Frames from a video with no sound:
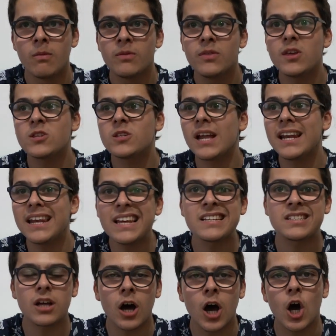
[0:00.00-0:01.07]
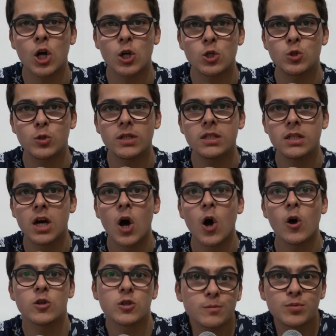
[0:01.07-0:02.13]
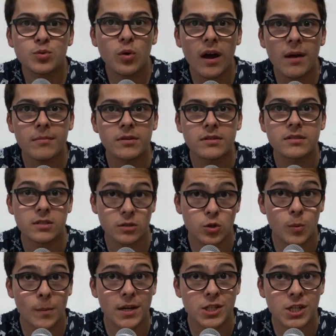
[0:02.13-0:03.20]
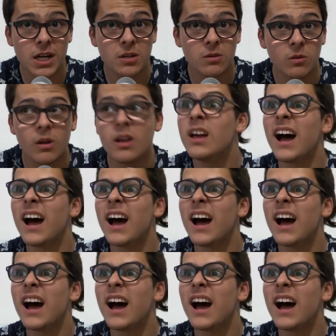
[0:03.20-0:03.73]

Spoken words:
There's at least 100 subscribers to my channel.